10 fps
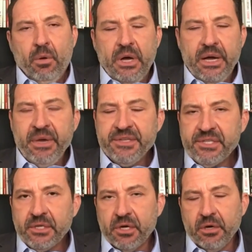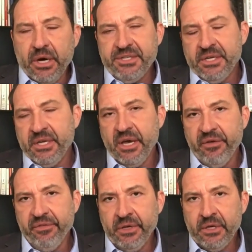Well, I mean, it's a good question,
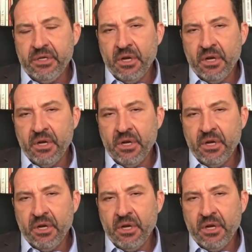Kevin.